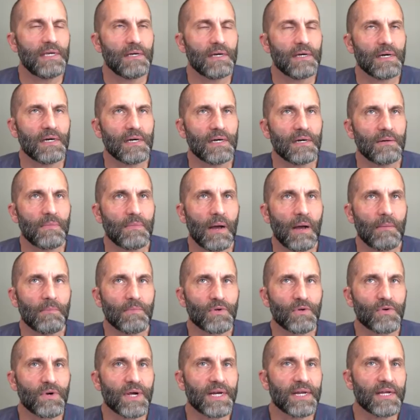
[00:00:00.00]
I'm
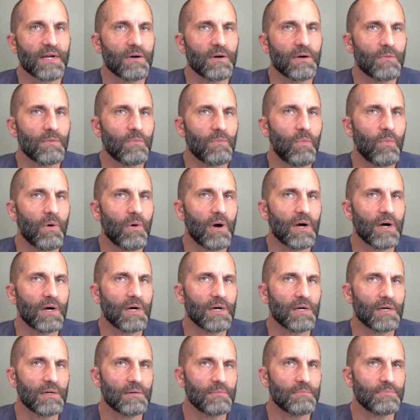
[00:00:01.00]
creating
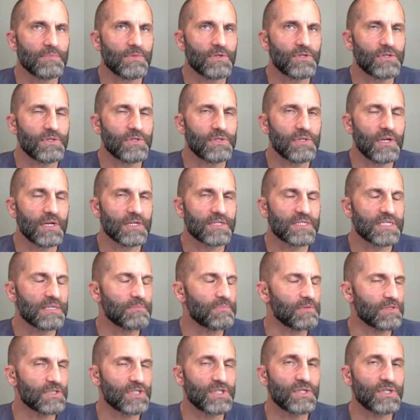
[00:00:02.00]
a
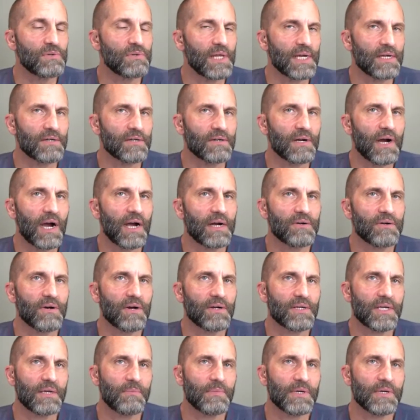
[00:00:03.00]
simple 2-layer
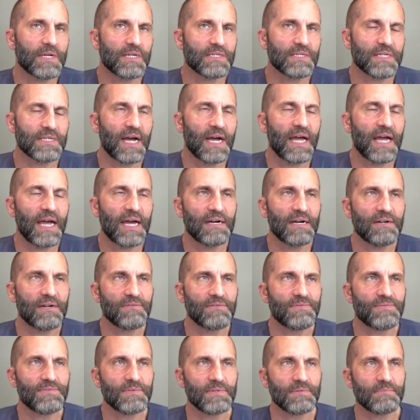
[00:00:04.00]
hierarchy, because
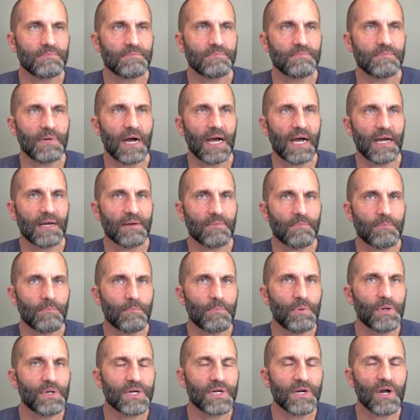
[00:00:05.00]
I
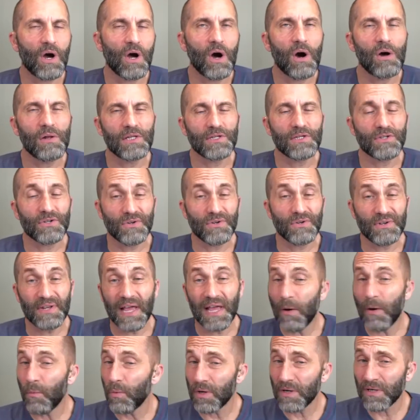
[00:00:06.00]
put it all under
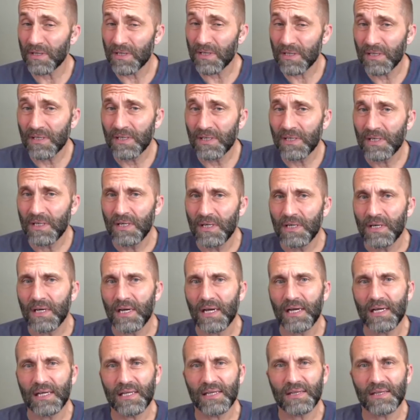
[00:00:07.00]
network,
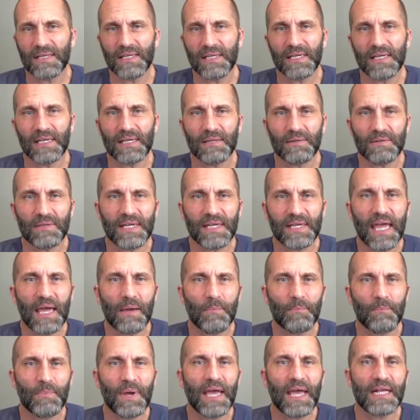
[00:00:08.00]
and then
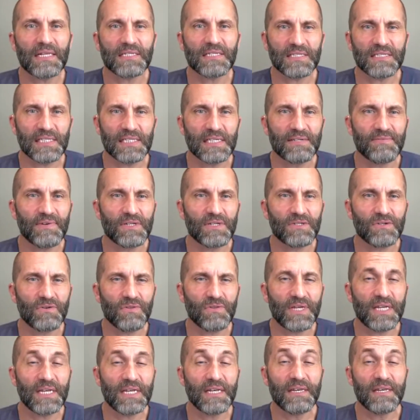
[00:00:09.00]
campaigns live under
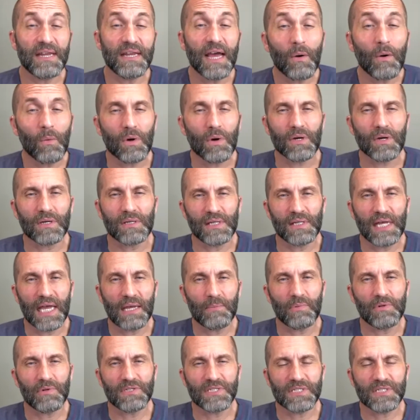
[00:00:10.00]
the network label.